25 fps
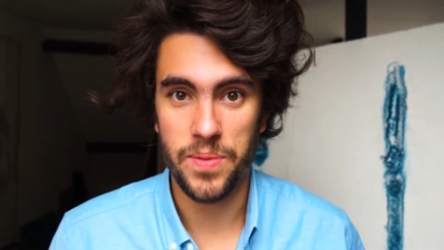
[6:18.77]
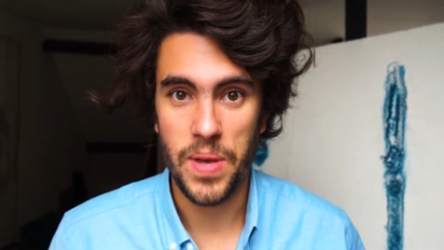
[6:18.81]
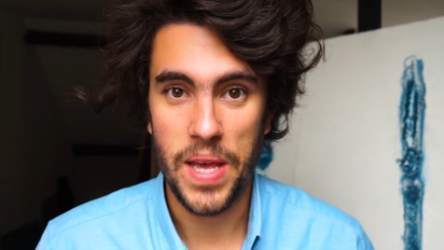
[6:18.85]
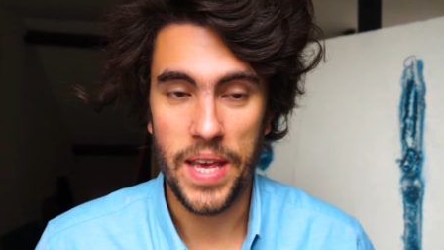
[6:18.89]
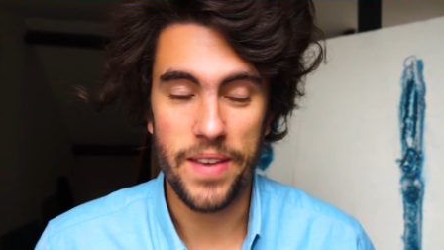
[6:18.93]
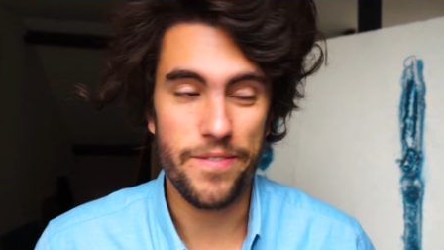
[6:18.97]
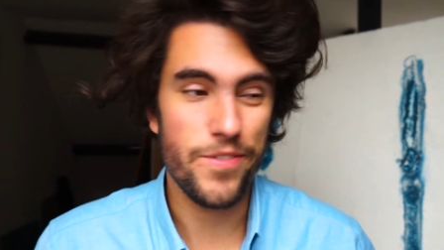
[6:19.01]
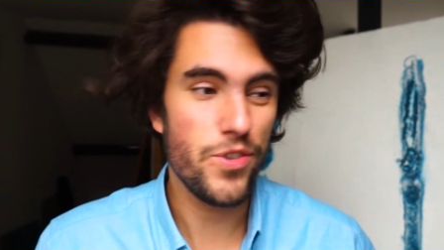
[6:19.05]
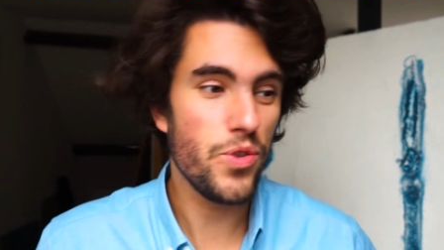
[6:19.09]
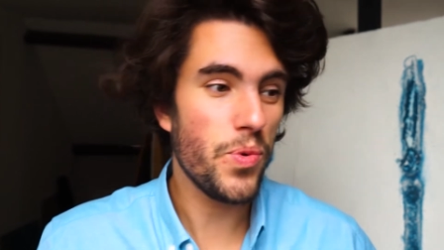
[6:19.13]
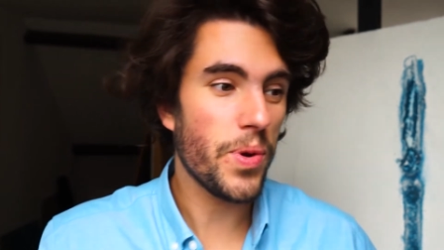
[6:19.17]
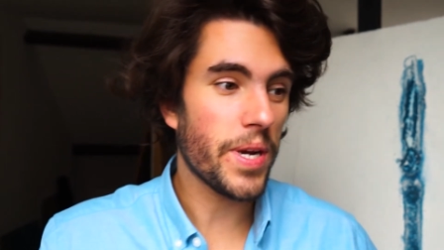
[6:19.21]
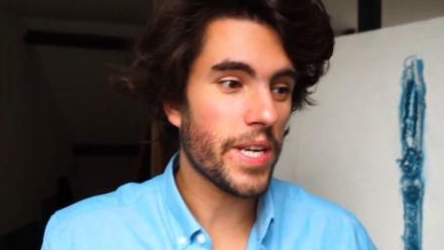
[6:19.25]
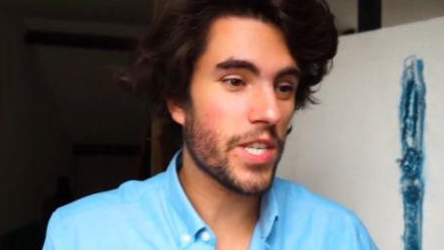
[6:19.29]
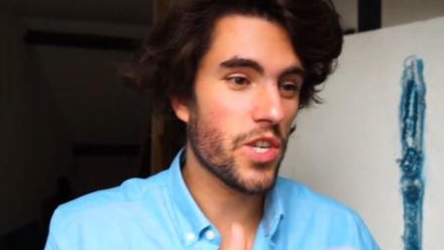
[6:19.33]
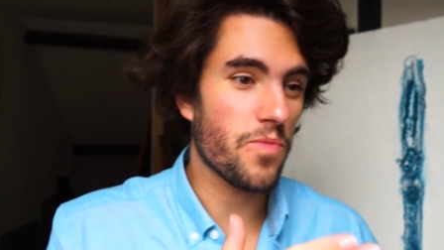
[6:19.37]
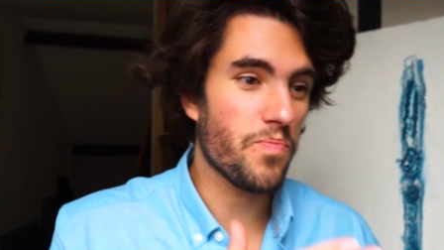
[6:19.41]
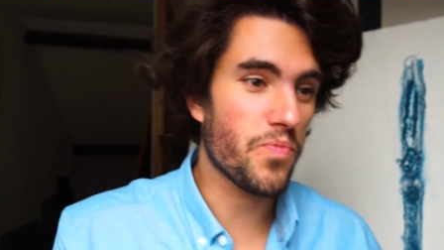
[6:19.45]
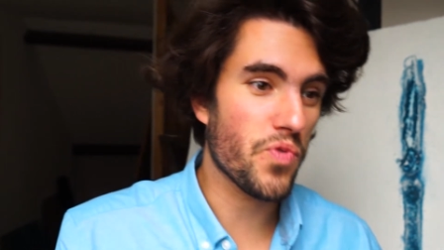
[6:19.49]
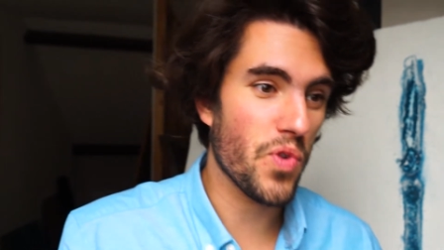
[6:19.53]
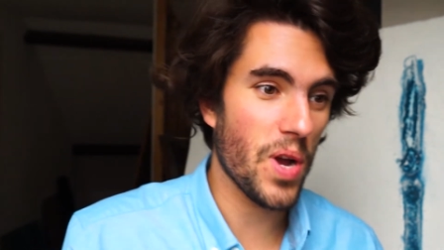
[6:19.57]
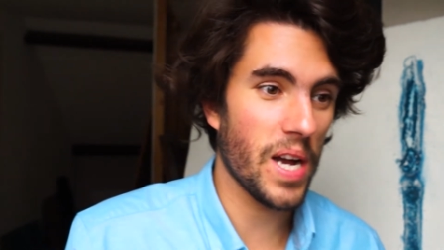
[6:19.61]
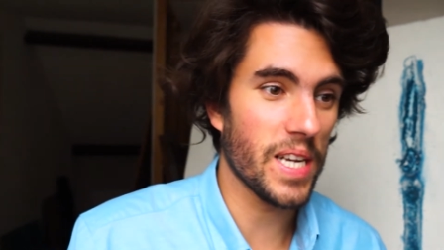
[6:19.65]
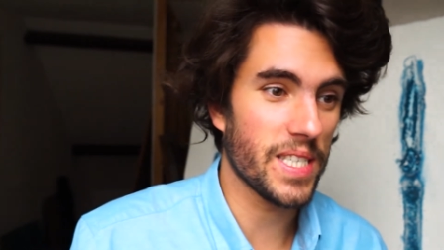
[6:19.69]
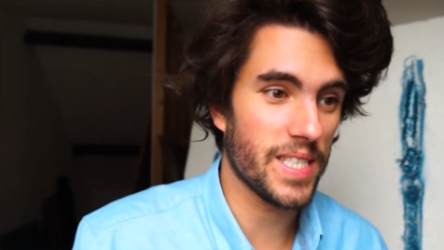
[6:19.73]
If you were
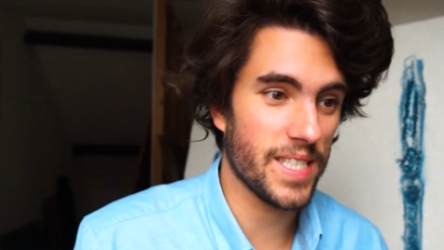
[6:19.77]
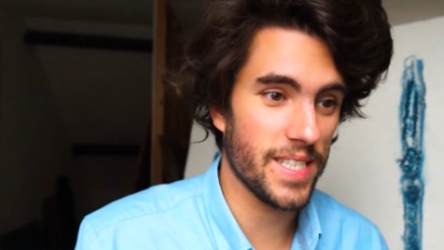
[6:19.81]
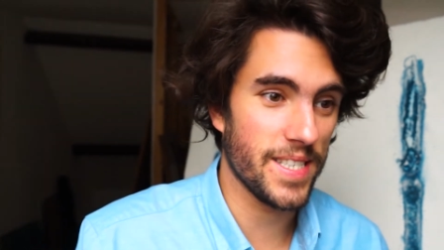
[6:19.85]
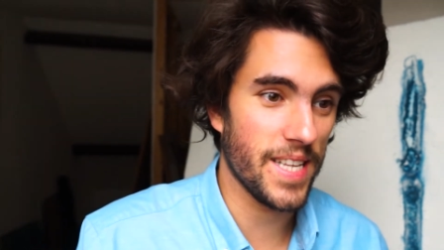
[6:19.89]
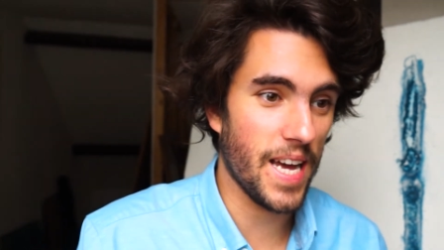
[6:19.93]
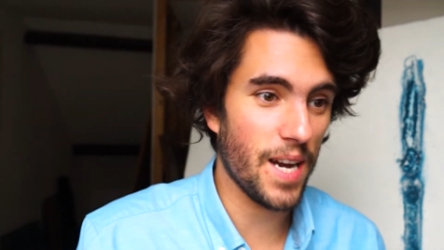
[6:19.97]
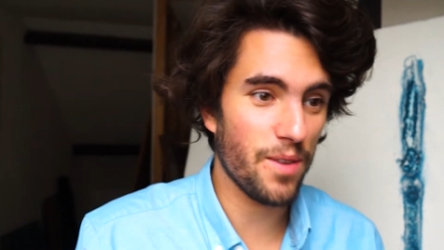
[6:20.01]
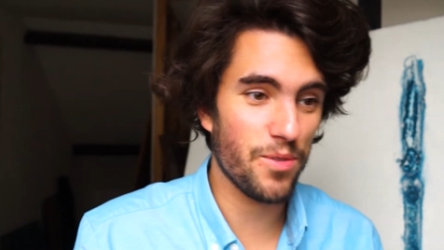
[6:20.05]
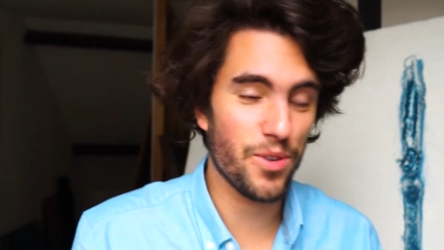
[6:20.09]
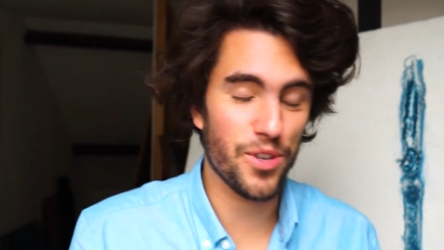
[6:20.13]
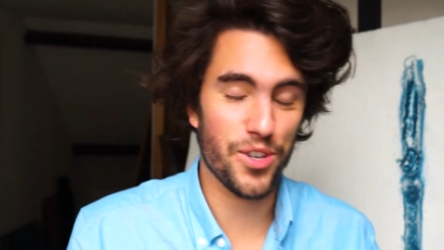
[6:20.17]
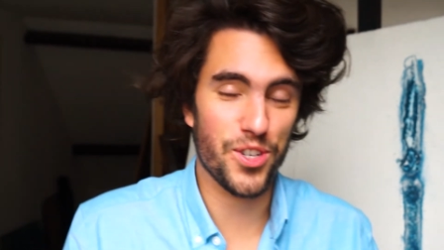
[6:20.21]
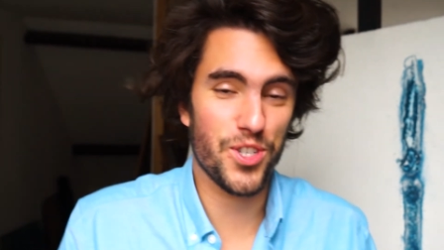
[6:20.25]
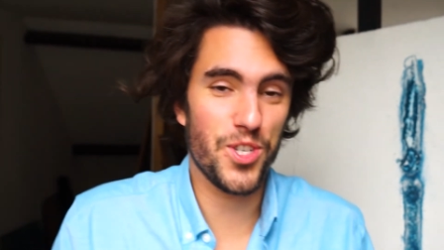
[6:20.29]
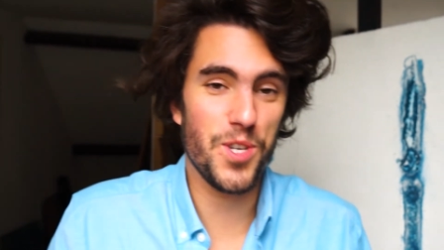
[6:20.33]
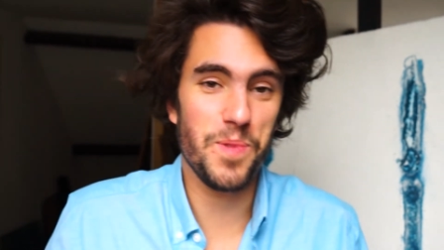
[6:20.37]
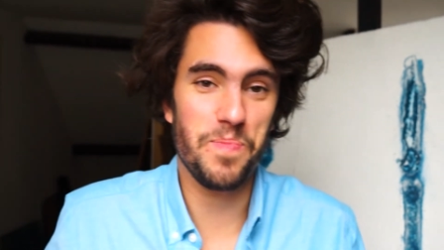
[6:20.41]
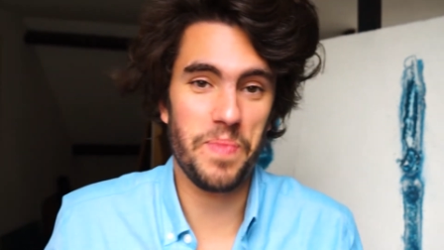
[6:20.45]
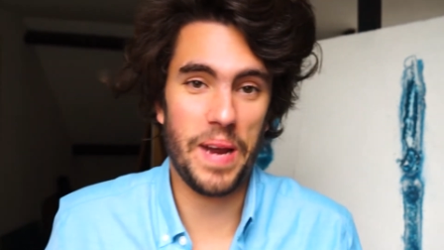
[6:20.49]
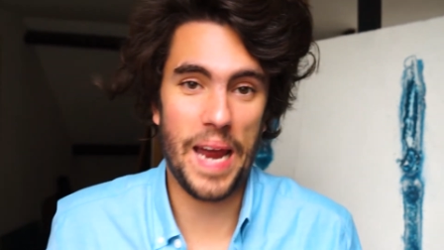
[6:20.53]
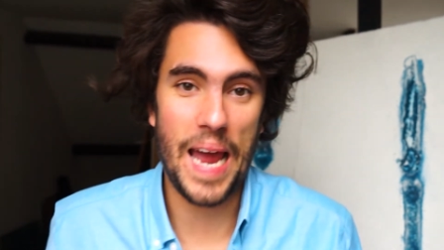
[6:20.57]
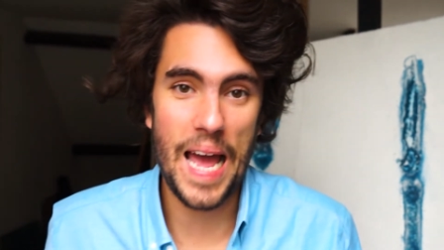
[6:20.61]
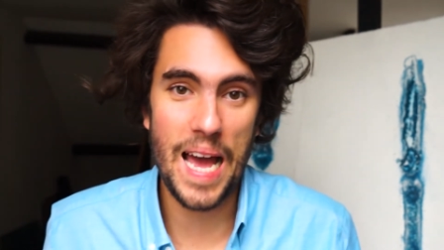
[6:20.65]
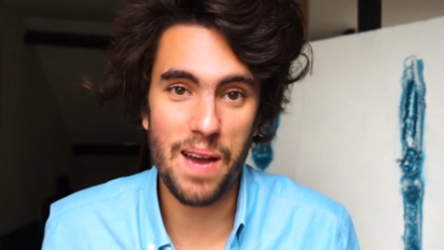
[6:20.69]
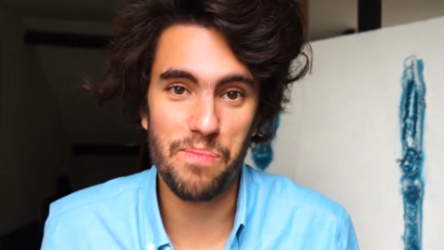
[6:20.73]
depressed and now you're super
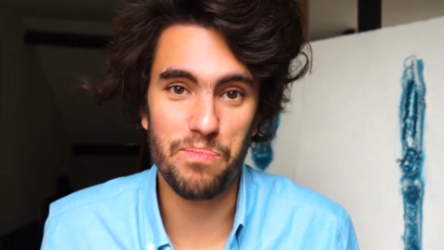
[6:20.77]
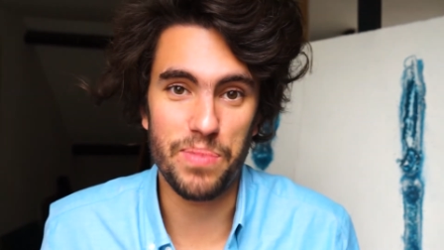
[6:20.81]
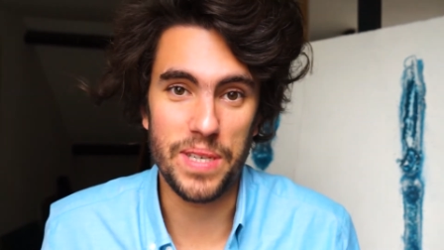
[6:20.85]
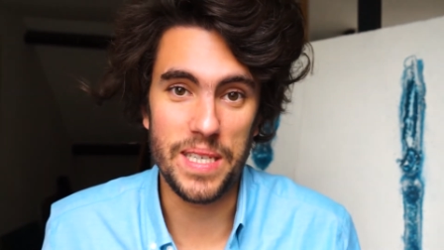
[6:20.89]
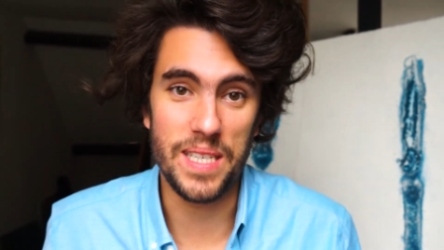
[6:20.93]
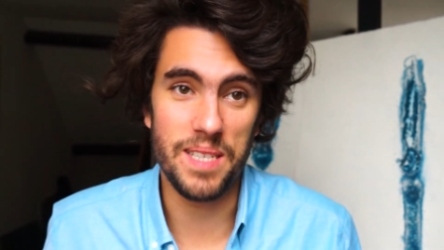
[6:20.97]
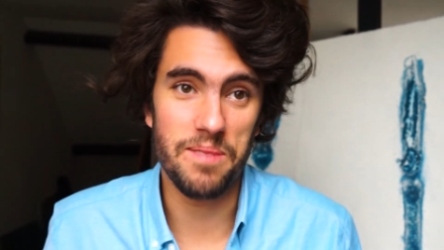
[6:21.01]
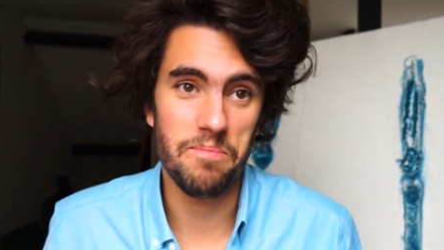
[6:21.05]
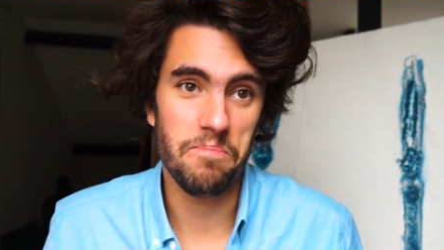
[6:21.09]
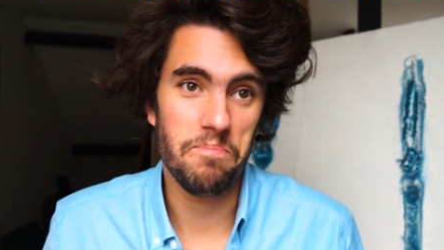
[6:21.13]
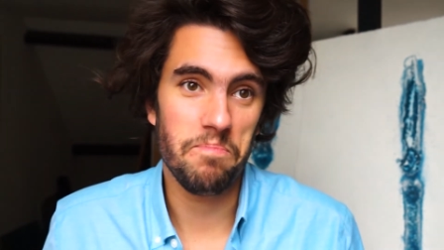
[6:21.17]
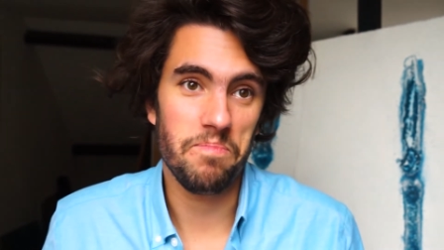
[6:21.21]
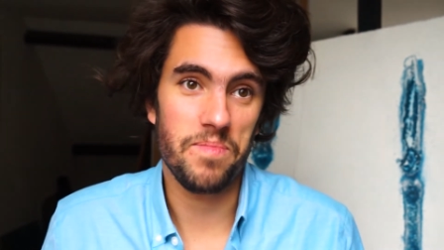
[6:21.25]
happy,